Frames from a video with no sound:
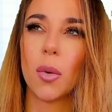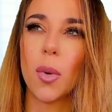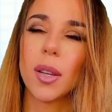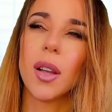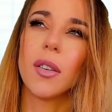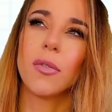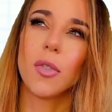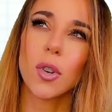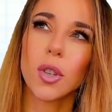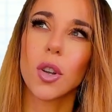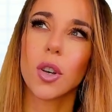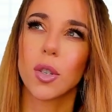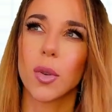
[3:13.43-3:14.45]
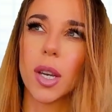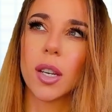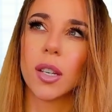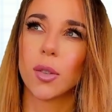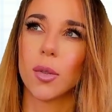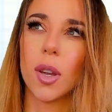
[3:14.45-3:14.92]
Well, I first started
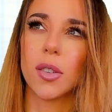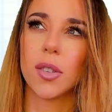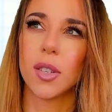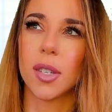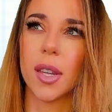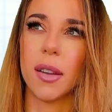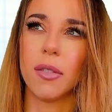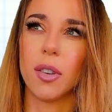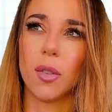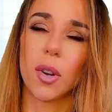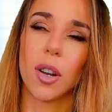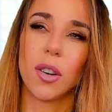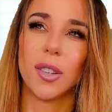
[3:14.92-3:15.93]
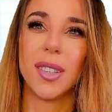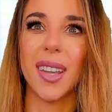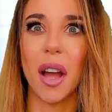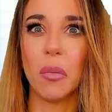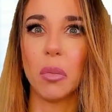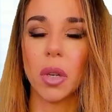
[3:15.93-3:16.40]
trading in 2007, or kind of
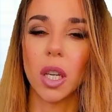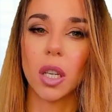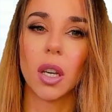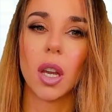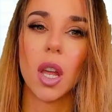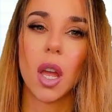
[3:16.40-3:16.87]
dabbling,